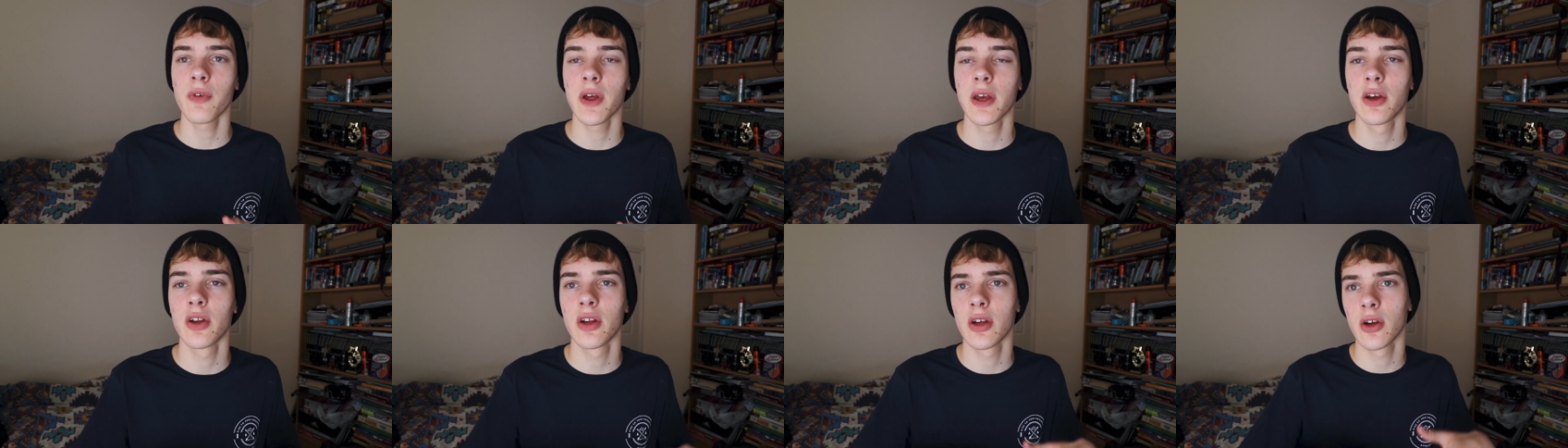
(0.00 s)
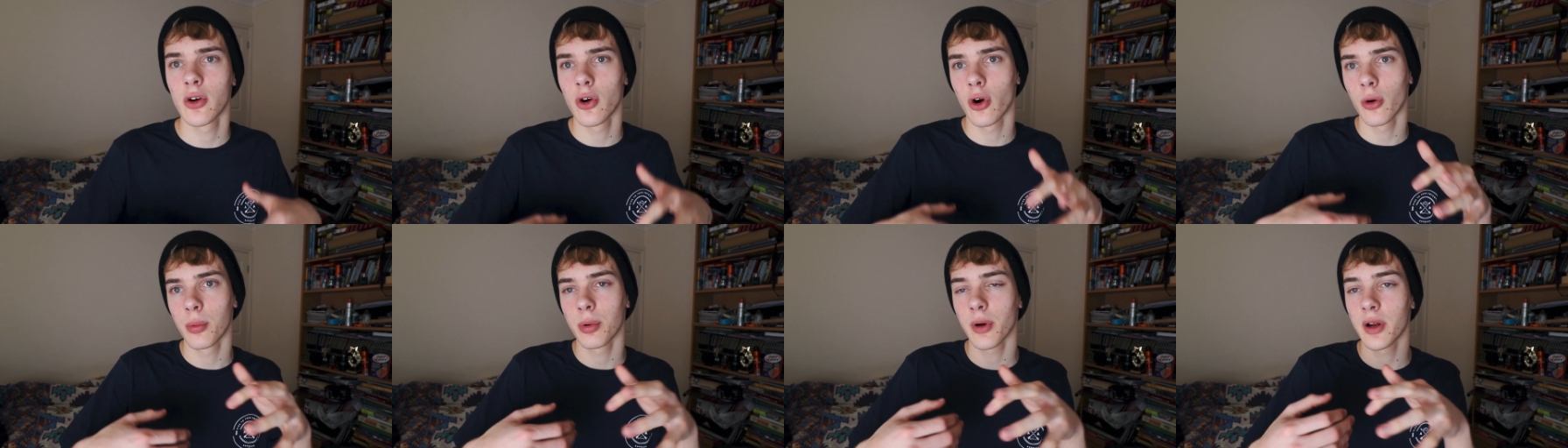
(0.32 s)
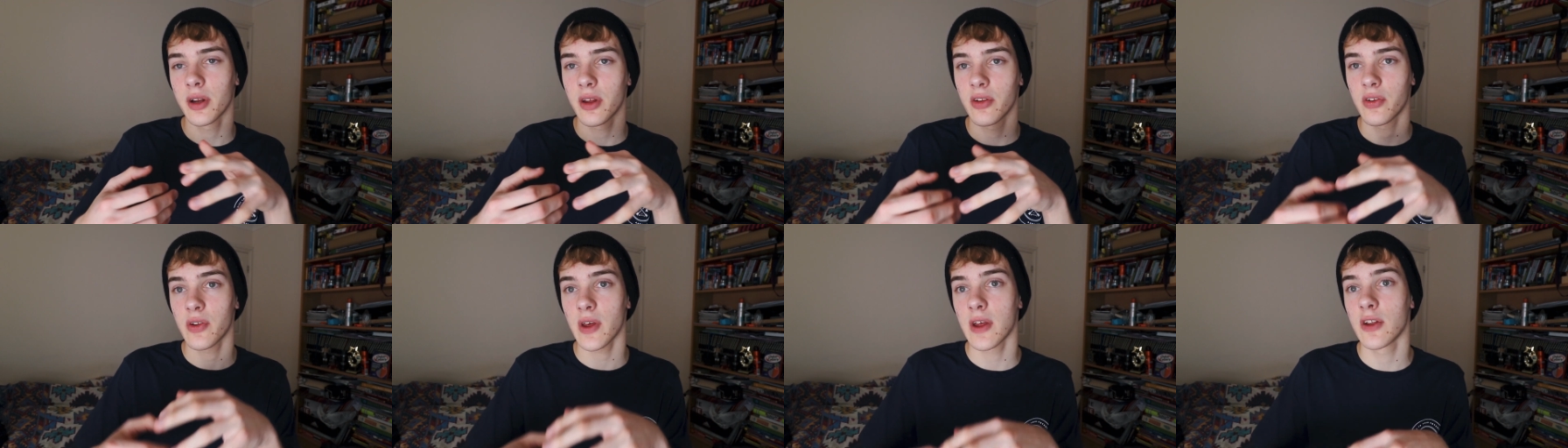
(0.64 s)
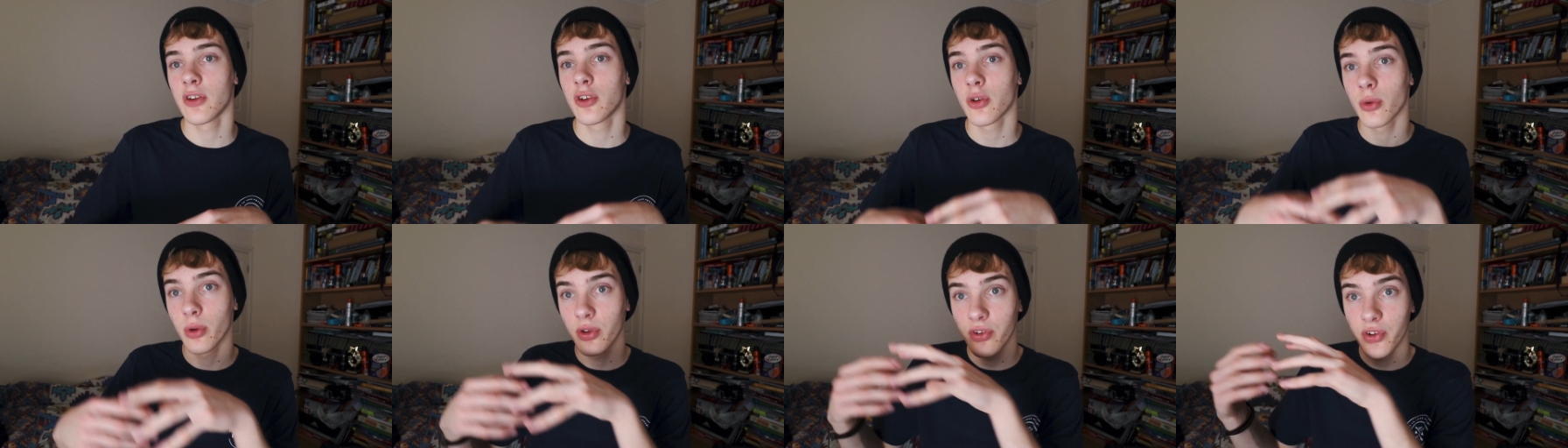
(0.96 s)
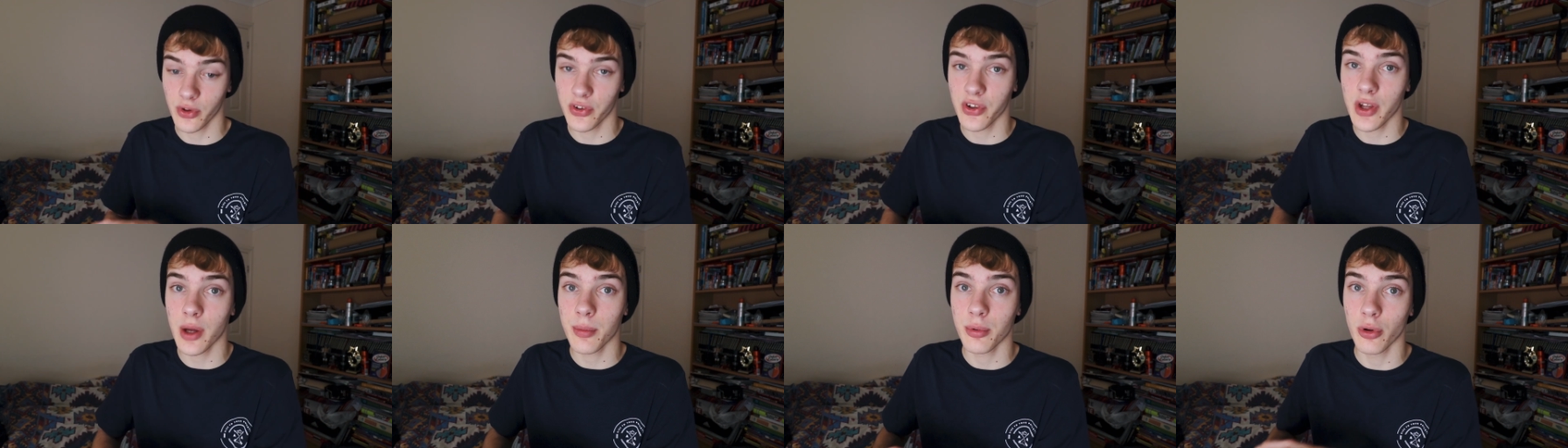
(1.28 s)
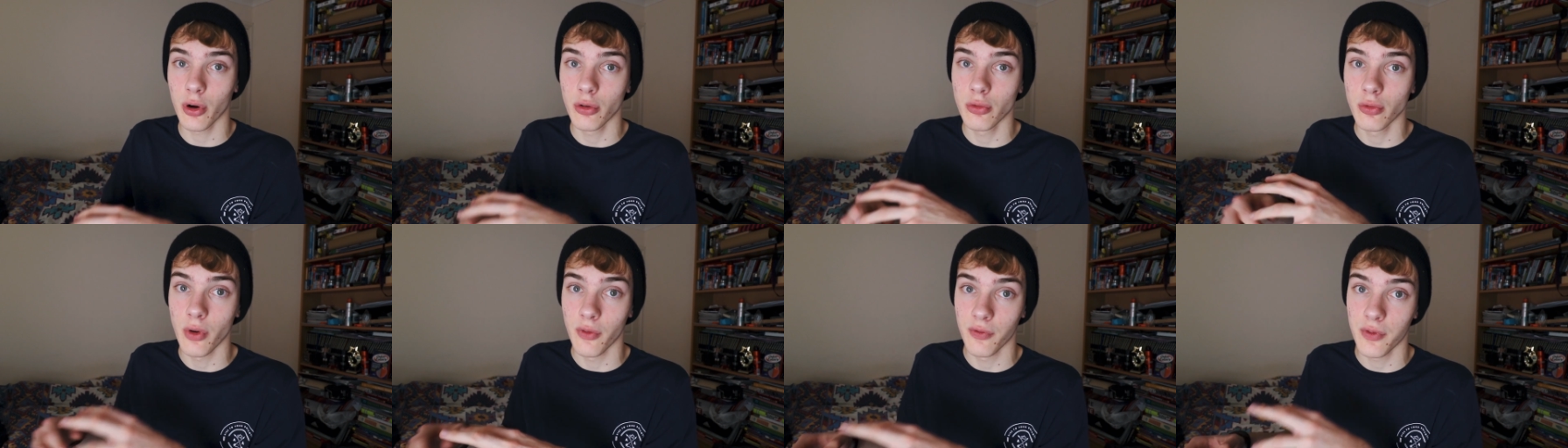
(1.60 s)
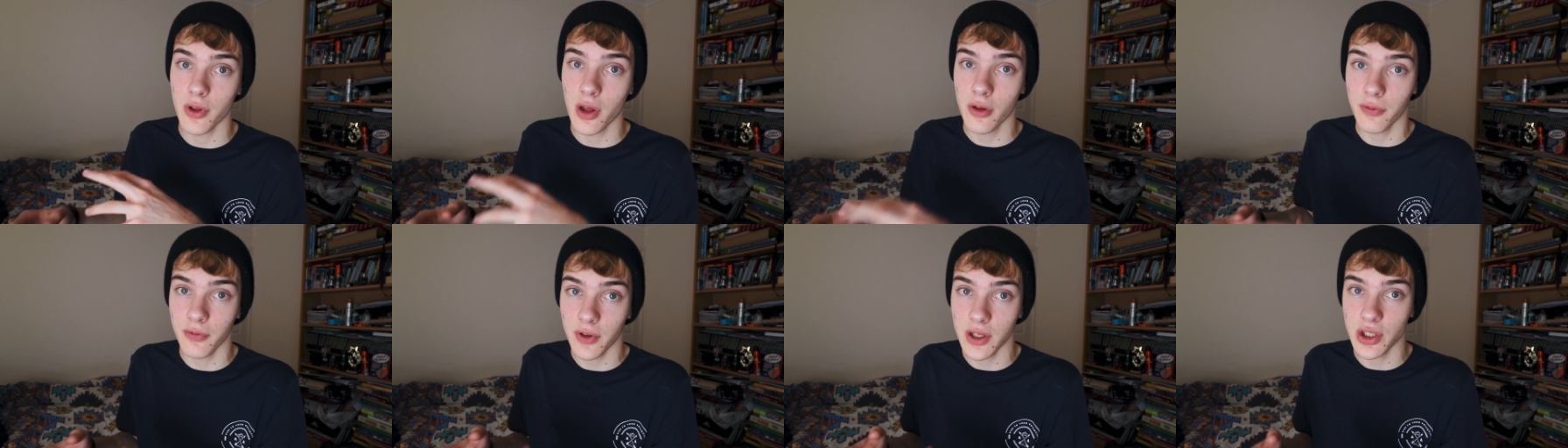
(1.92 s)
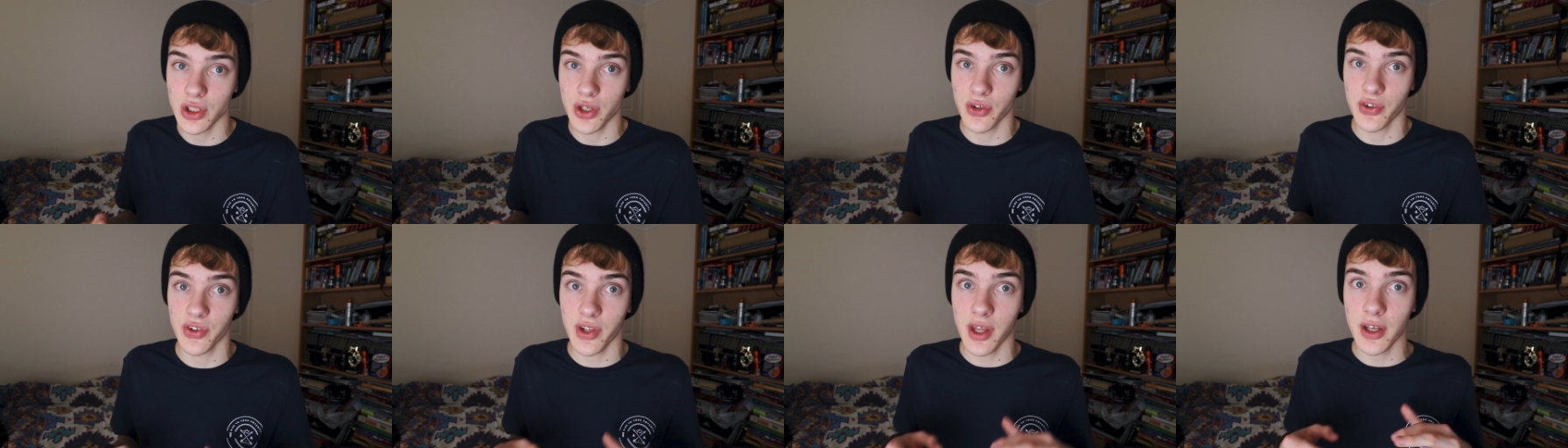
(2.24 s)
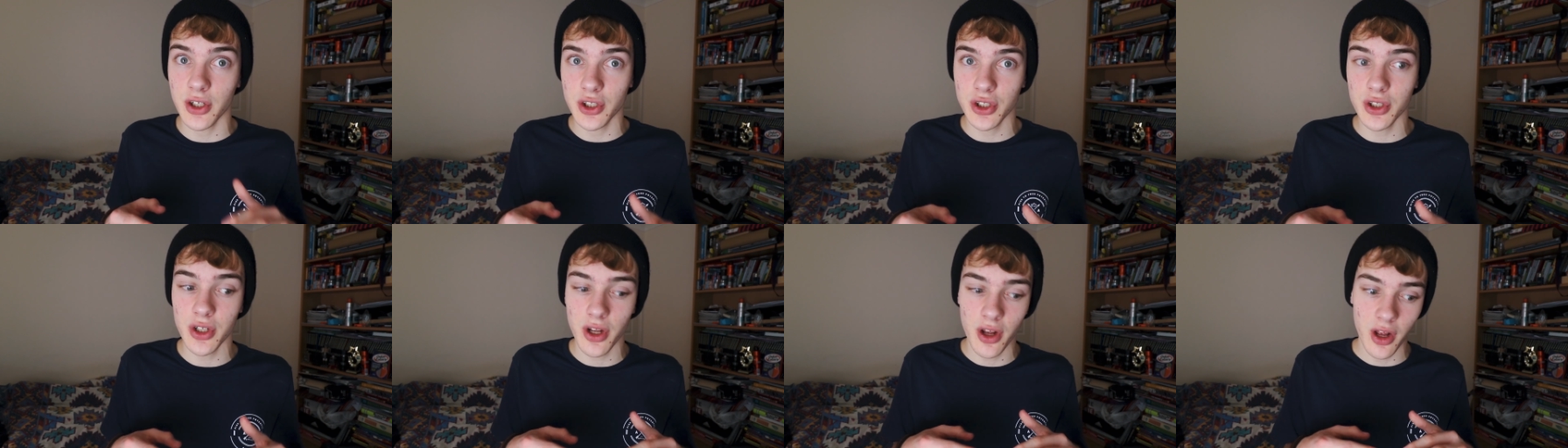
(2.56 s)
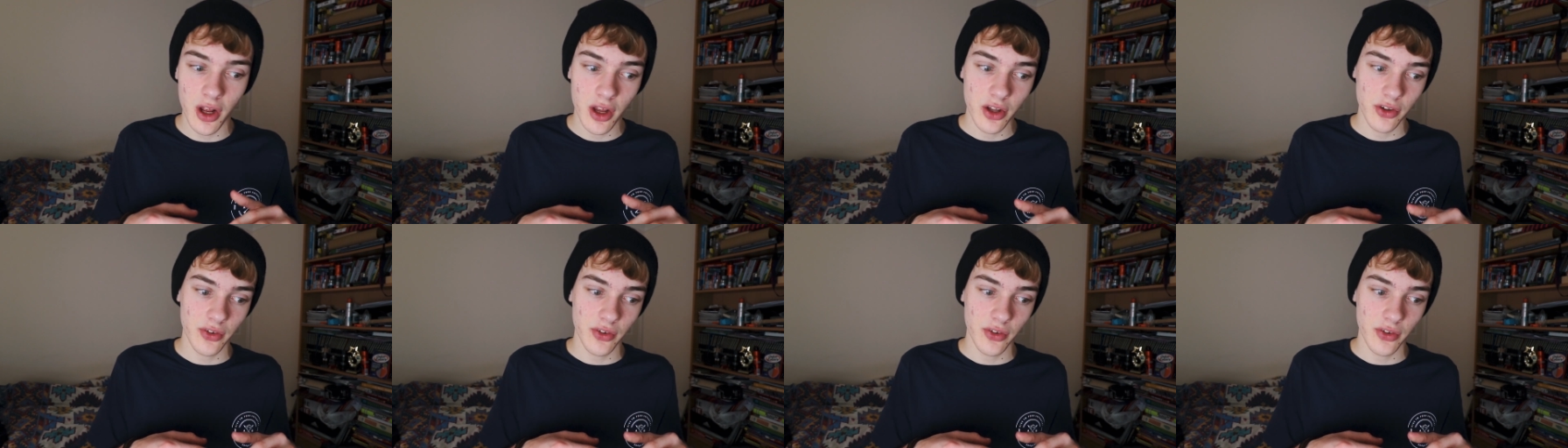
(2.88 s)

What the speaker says: They could incorporate this into a separate review features section,